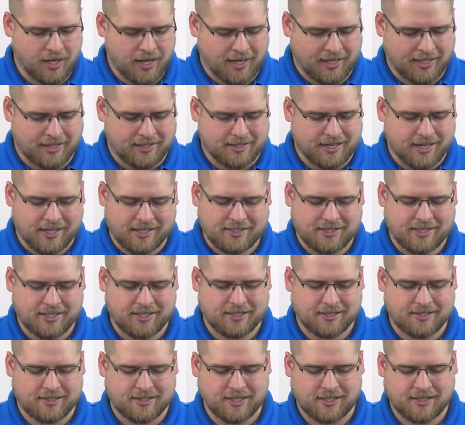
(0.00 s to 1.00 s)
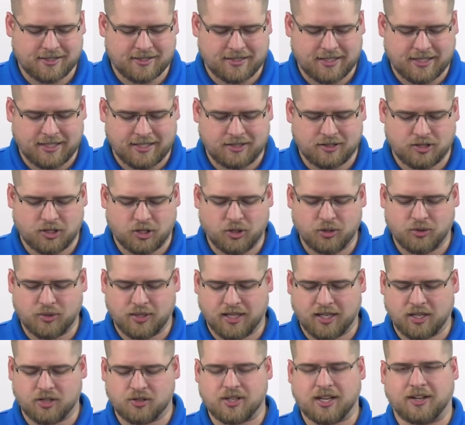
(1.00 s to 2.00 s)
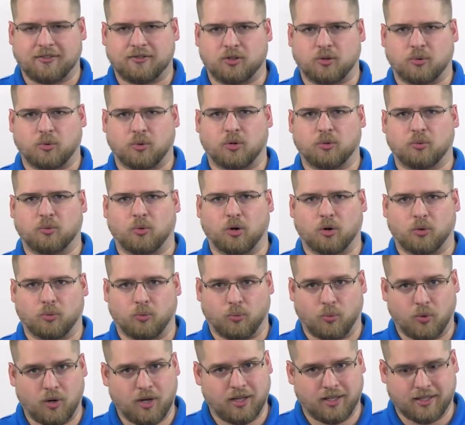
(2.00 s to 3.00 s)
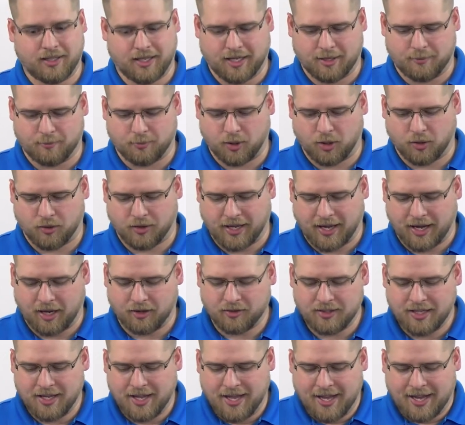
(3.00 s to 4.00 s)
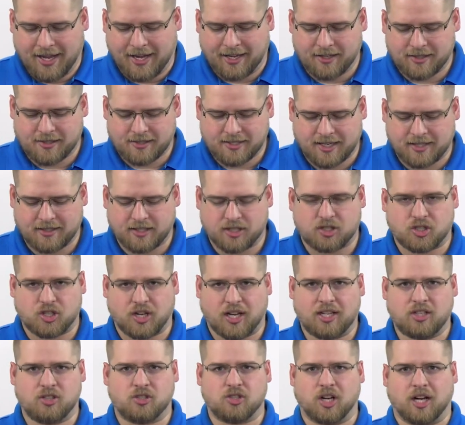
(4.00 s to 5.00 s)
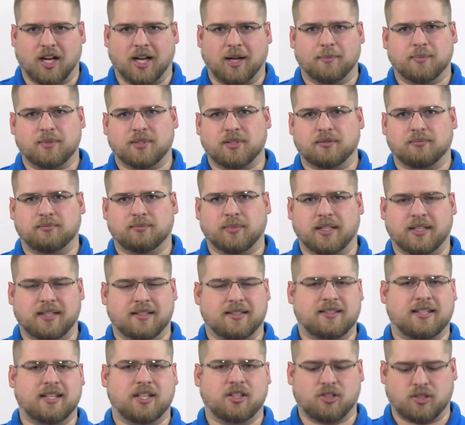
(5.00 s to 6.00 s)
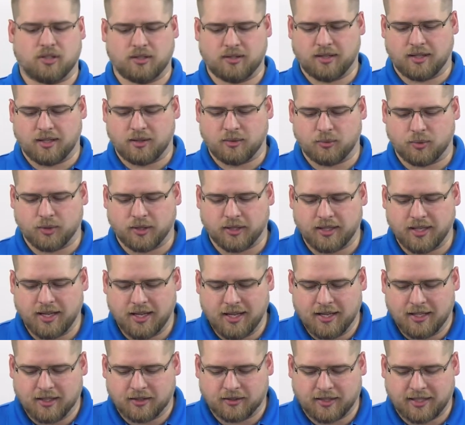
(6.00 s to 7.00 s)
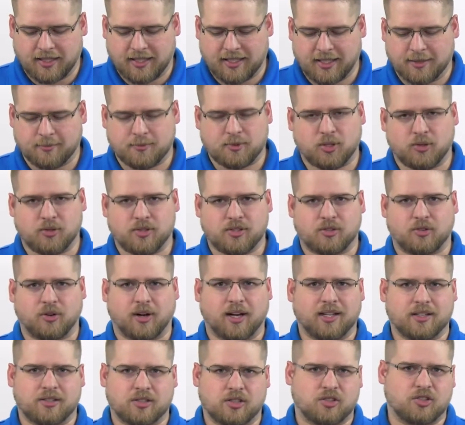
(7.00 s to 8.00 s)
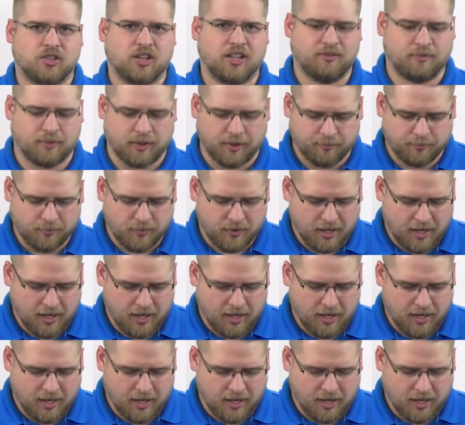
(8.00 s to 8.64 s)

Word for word: In 1916, two years after World War I had broke out, he decided to change jobs, a decision that would lead him to his greatest achievement.